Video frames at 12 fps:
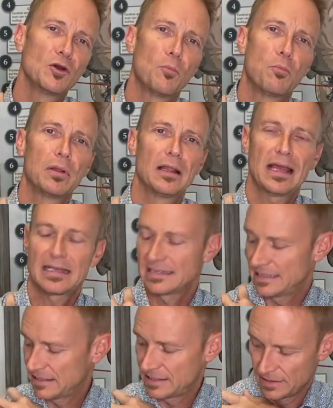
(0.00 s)

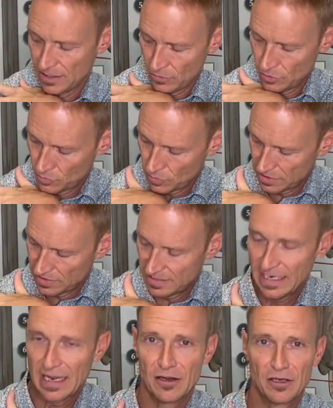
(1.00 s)
plexus, which runs
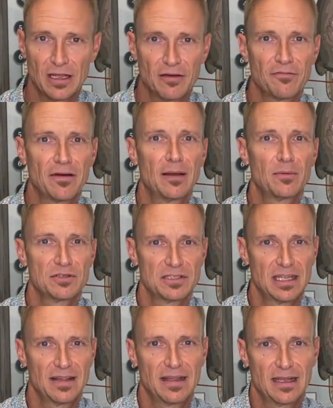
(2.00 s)
down. You got fibers
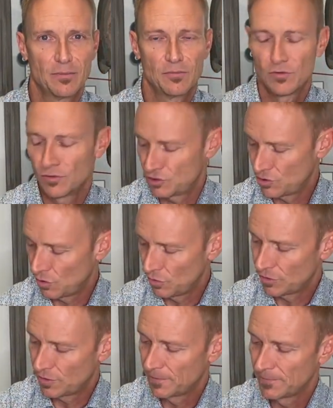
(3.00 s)
again that come through the
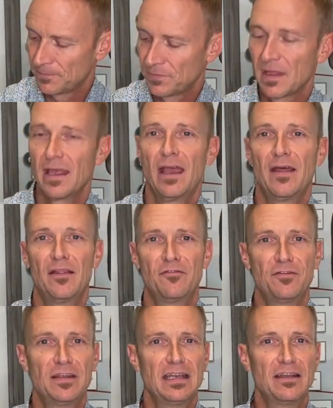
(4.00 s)
shoulder and then
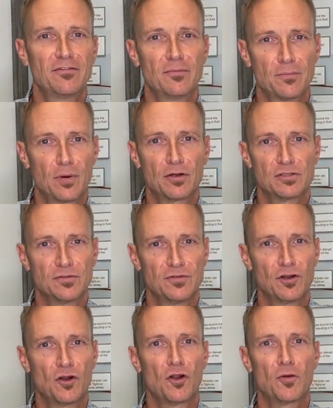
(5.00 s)
feed different parts of
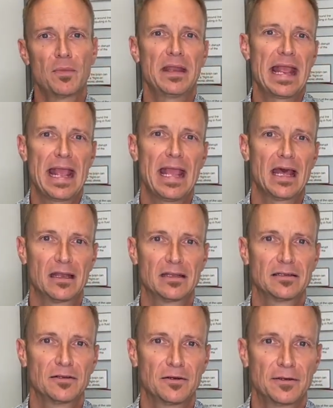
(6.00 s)
your arm and hand,
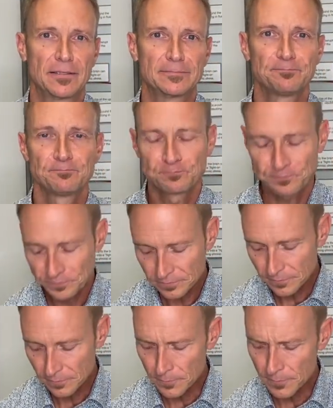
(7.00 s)
all right?
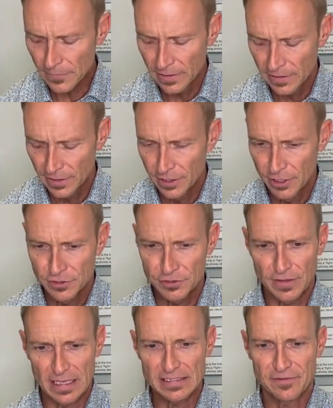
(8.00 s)
So
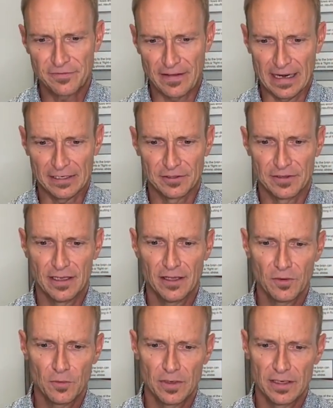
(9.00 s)
that's a factor. The
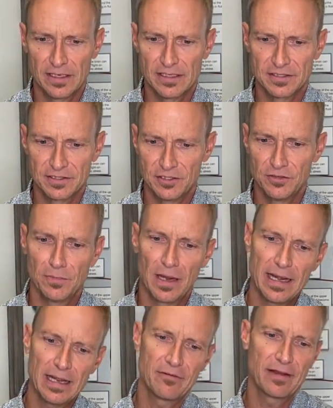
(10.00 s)
other one is you
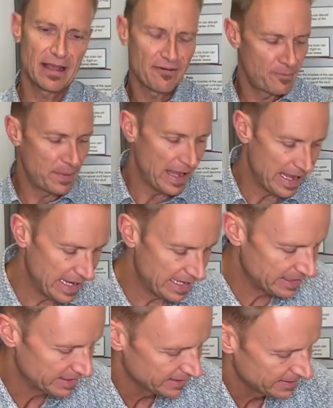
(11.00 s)
might even have
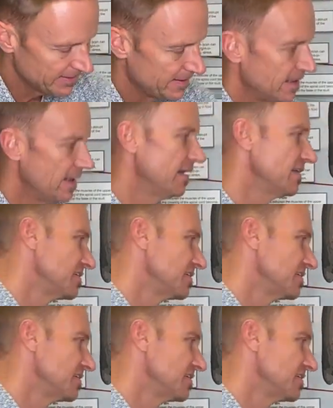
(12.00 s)
pain and